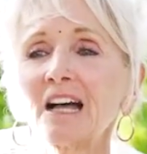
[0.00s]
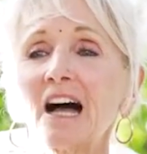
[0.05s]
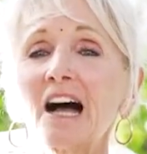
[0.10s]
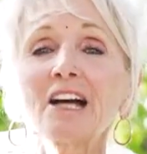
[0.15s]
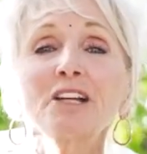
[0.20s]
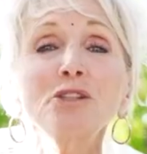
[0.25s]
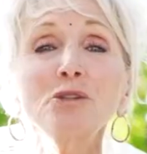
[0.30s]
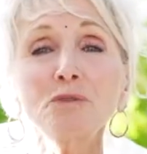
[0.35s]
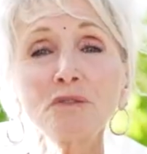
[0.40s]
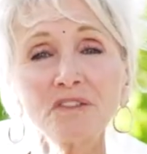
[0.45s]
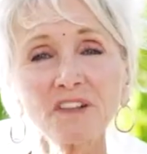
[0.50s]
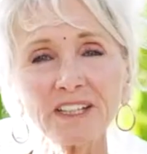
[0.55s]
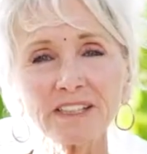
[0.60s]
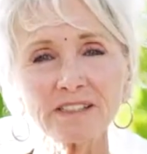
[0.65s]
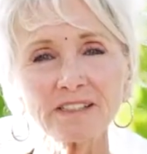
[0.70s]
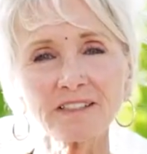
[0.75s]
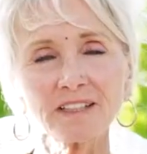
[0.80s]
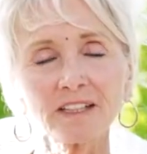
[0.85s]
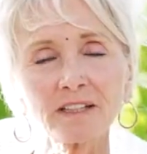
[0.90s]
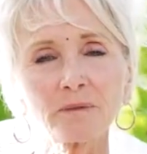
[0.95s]
are you
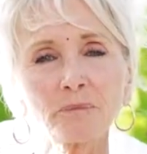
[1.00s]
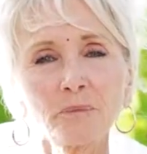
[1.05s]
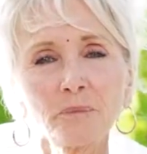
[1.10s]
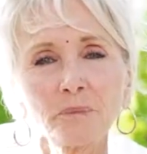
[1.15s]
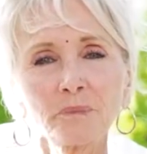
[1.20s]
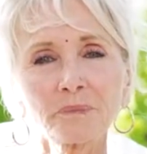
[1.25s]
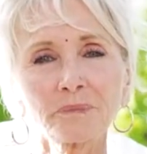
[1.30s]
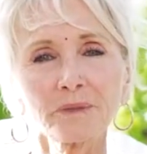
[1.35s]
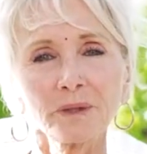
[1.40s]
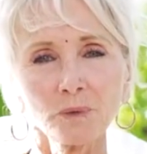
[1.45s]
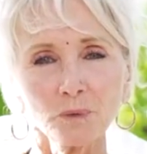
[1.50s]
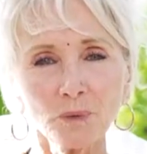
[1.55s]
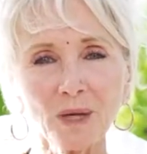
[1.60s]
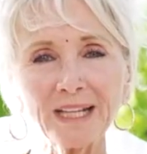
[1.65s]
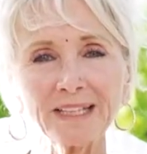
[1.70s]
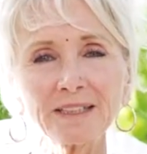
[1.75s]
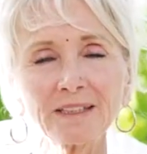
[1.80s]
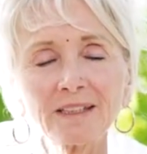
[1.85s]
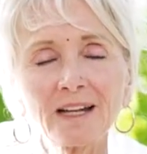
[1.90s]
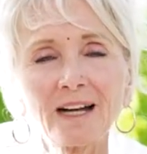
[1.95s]
facing
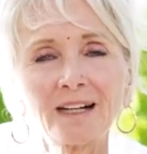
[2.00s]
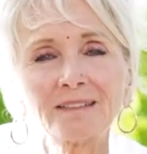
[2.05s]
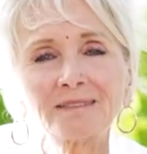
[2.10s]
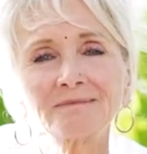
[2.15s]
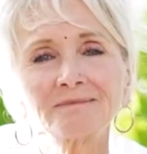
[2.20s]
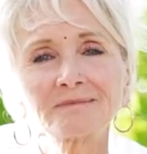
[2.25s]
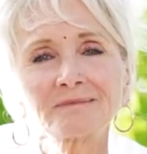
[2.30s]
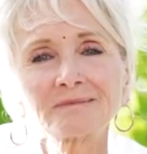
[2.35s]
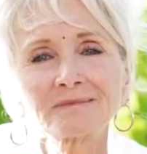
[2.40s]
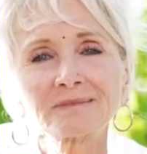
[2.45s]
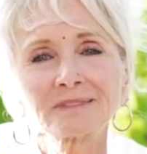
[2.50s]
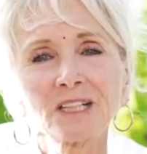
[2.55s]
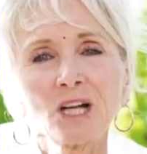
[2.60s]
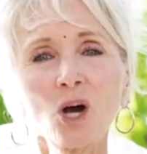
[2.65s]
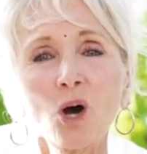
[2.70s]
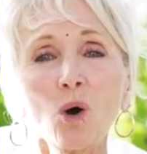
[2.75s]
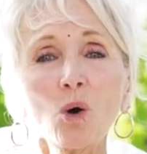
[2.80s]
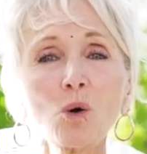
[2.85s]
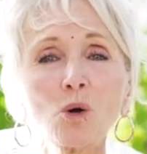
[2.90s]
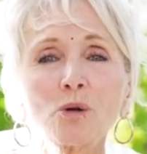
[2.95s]
right now?
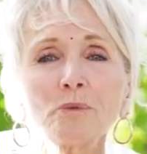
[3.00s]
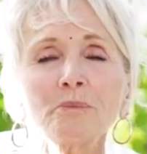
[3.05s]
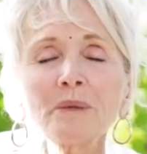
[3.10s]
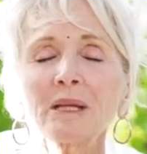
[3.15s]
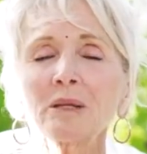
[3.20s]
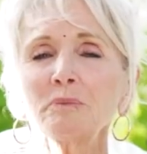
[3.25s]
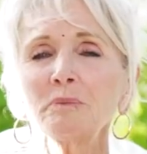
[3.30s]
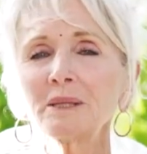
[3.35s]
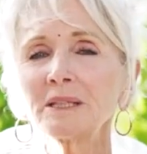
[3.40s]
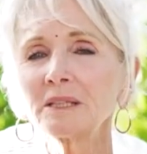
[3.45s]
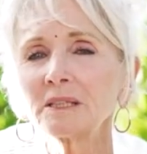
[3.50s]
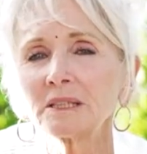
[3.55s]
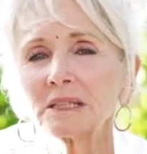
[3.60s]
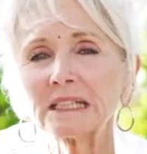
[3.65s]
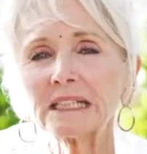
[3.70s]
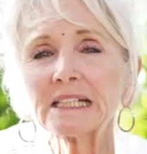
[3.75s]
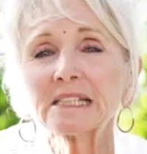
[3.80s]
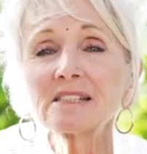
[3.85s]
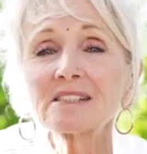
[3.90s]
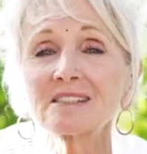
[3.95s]
Or maybe
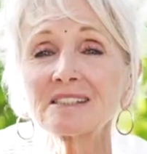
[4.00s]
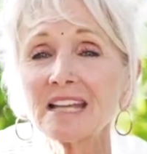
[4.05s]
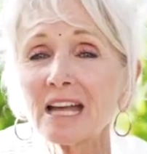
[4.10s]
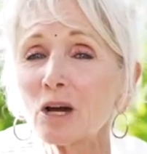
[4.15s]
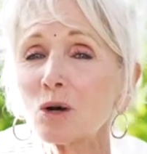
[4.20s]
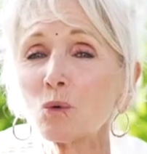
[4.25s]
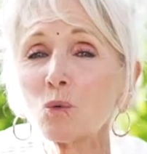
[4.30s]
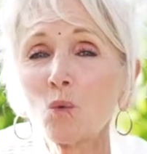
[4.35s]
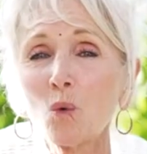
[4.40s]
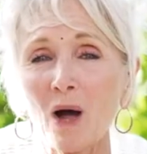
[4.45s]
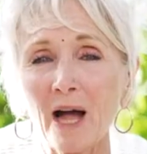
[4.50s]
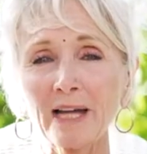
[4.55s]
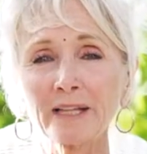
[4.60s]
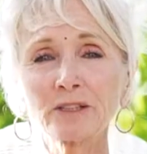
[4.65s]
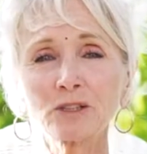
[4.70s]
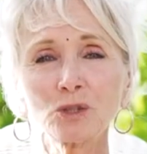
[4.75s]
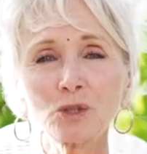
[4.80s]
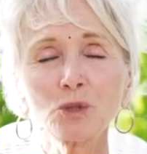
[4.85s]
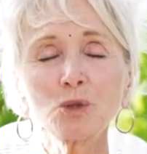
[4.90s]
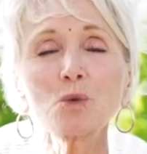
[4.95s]
is there
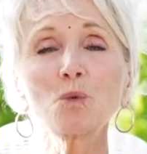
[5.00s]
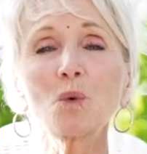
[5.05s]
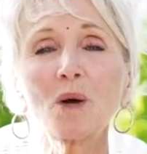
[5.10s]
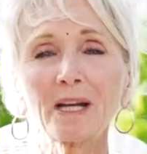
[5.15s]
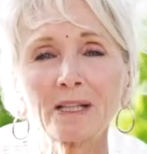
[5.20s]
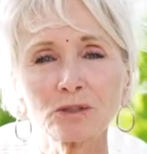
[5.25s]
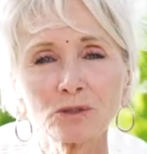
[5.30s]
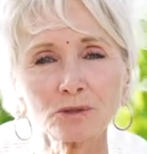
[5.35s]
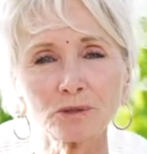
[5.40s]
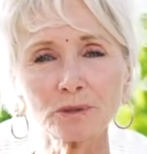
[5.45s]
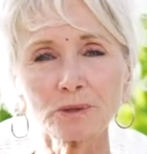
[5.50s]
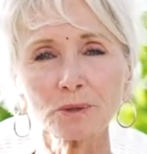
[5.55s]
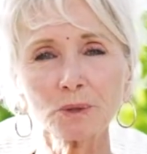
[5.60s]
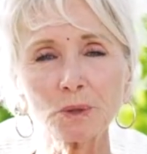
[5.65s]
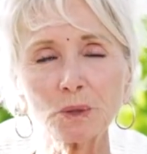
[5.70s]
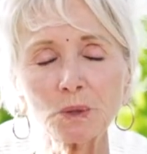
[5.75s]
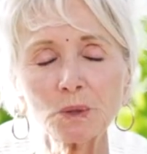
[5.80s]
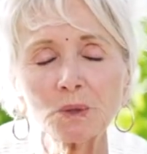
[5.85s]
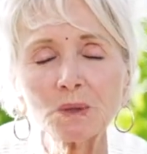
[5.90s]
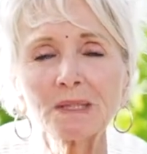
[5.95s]
one you went
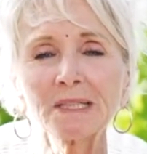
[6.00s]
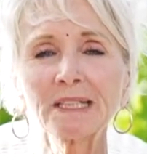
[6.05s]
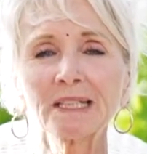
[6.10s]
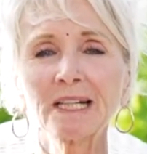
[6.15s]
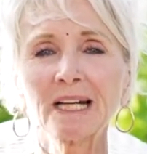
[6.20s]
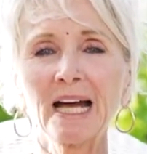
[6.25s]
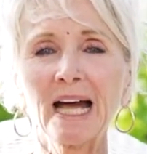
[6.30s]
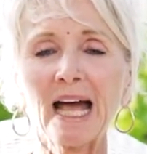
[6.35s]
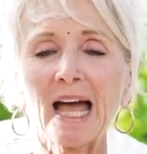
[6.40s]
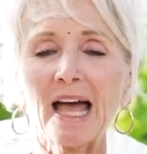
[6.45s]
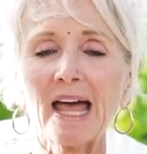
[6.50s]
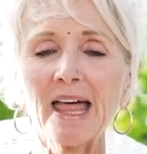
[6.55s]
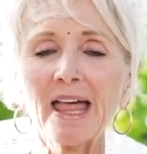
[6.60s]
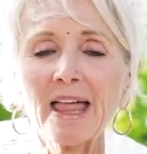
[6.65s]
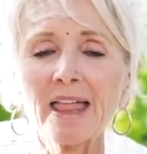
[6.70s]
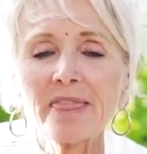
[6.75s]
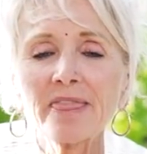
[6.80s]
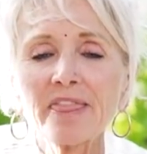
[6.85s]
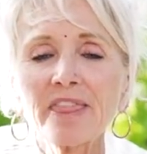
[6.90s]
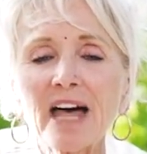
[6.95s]
through
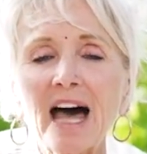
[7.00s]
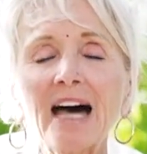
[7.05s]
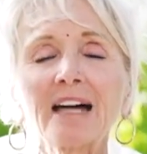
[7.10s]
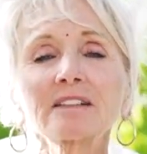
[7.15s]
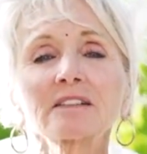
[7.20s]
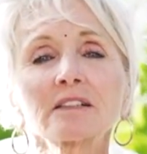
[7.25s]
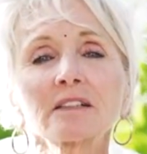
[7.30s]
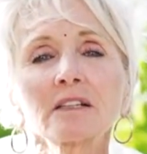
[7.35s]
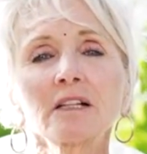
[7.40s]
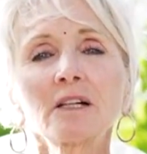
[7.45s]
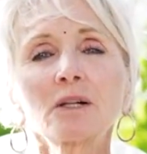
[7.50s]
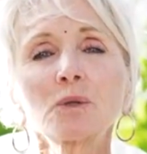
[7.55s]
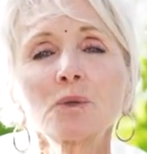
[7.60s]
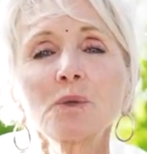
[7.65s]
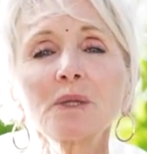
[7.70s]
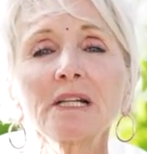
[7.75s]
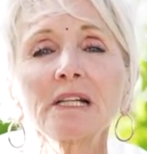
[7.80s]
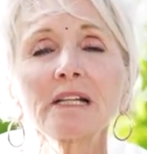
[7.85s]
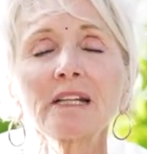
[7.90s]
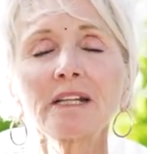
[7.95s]
and that
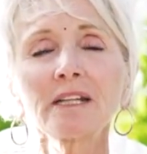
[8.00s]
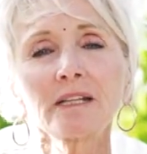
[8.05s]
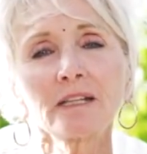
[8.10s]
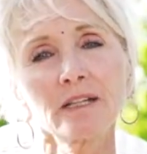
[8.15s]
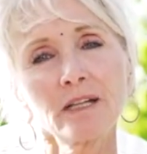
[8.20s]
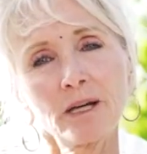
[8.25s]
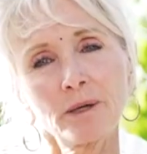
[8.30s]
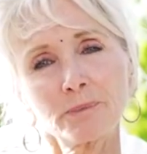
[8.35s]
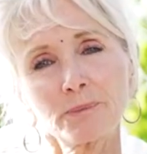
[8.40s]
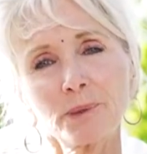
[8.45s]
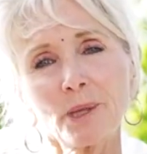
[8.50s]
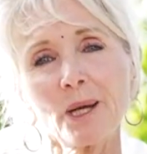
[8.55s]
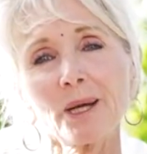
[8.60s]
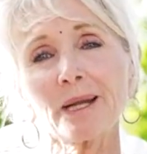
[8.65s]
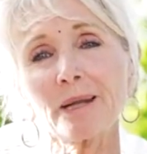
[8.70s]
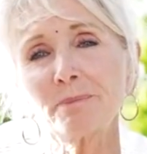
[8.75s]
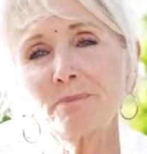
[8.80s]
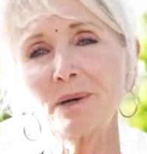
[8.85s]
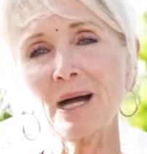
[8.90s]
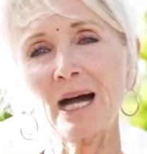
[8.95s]
really brought
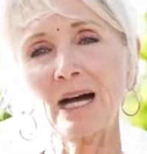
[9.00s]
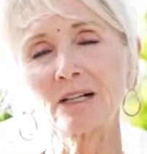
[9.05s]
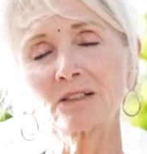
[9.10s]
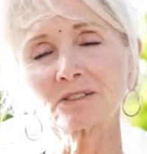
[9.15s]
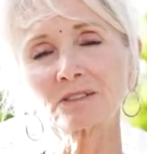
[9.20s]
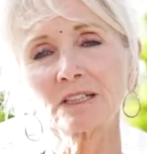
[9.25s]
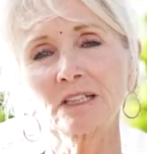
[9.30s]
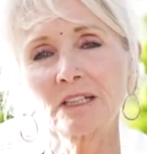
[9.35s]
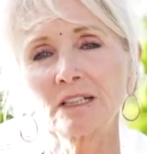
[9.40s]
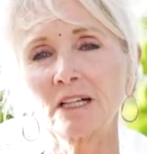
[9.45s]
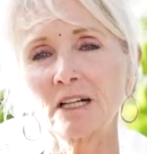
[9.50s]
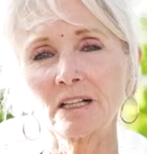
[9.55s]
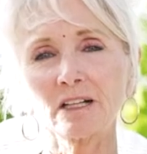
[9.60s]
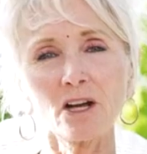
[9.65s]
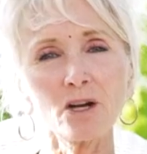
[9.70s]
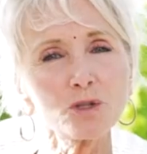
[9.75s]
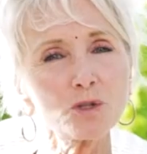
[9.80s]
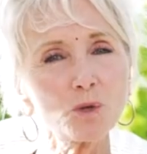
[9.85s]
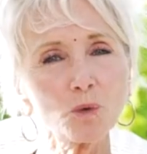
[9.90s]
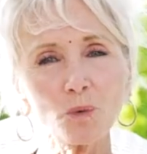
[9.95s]
about
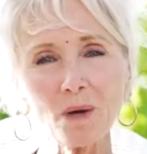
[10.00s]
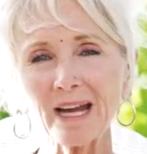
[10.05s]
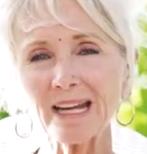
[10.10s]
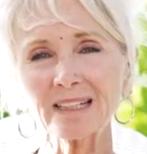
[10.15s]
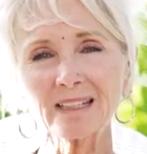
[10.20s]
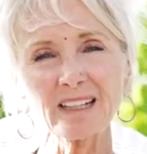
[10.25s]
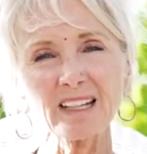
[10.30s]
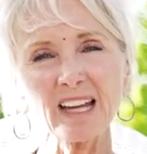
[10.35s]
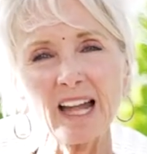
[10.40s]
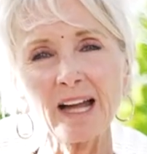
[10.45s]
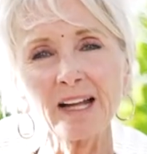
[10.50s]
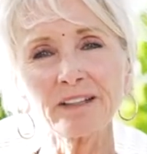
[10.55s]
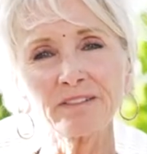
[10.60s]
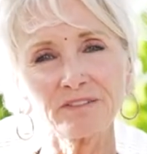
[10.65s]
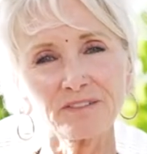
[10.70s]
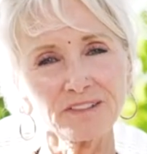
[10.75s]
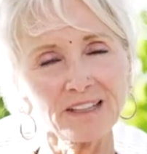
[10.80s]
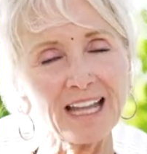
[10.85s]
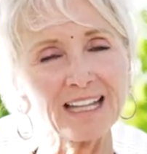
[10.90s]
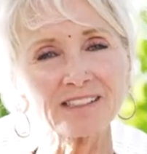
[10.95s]
a great
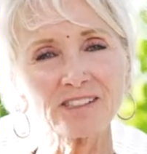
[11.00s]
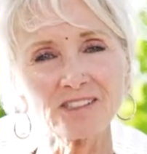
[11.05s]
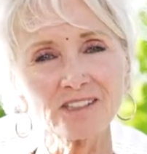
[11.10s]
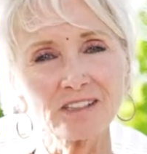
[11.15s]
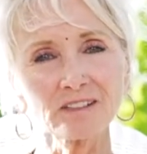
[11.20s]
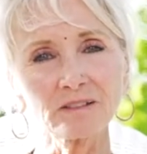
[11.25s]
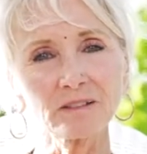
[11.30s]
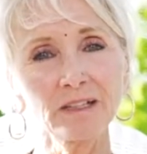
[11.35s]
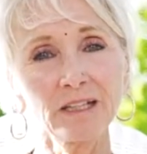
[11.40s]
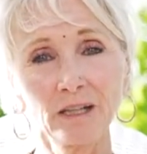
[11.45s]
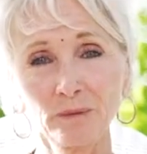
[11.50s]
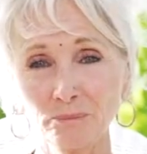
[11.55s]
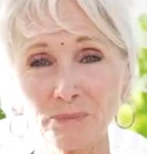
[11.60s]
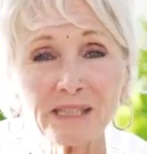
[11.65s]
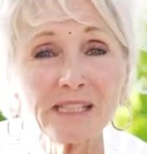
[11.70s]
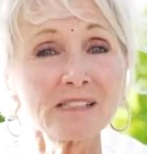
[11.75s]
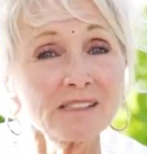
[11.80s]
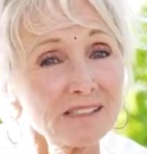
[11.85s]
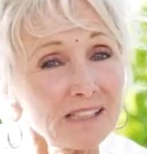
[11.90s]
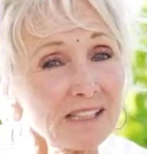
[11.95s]
life lesson?
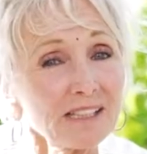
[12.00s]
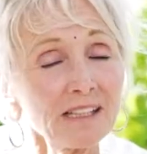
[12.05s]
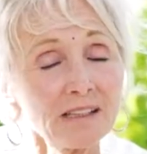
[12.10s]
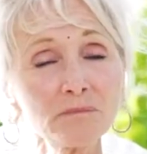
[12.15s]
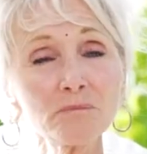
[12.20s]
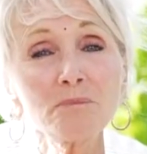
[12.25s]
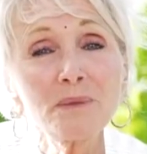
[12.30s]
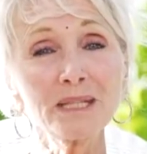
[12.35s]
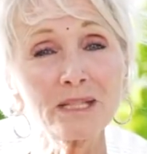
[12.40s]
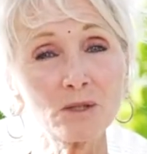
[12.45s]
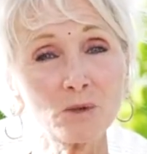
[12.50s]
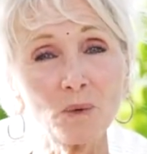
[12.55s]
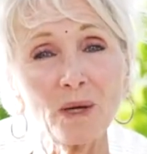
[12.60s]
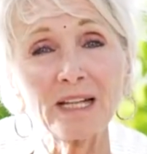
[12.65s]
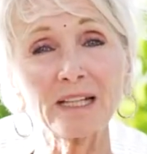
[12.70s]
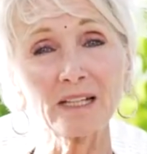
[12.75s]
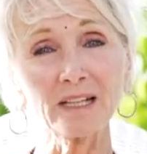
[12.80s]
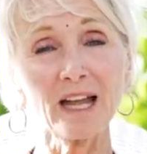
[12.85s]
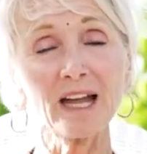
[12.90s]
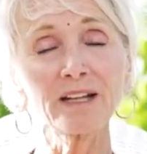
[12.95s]
Because there can be
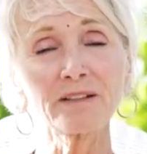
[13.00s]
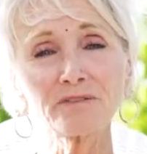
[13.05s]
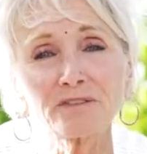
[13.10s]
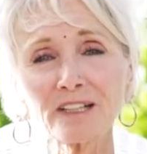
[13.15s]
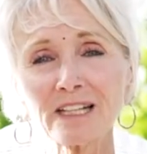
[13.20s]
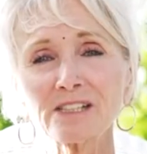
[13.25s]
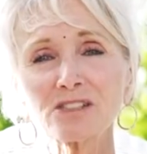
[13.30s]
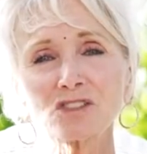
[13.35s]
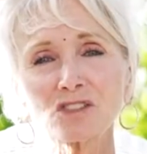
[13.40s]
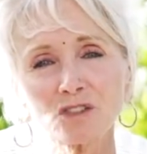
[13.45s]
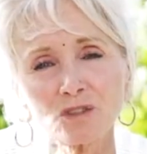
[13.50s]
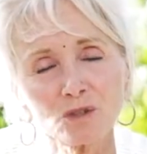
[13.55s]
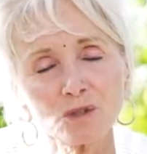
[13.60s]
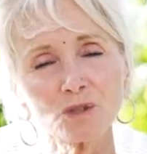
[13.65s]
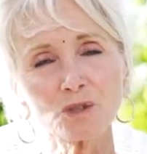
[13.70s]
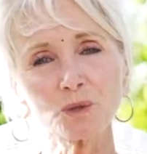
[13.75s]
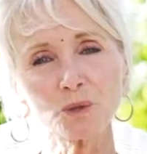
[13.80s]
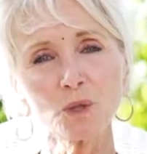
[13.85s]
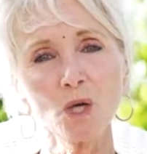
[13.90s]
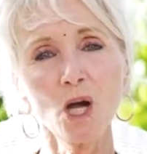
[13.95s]
great life lesson
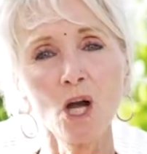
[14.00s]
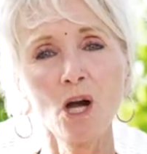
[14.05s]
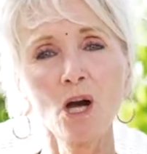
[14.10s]
too.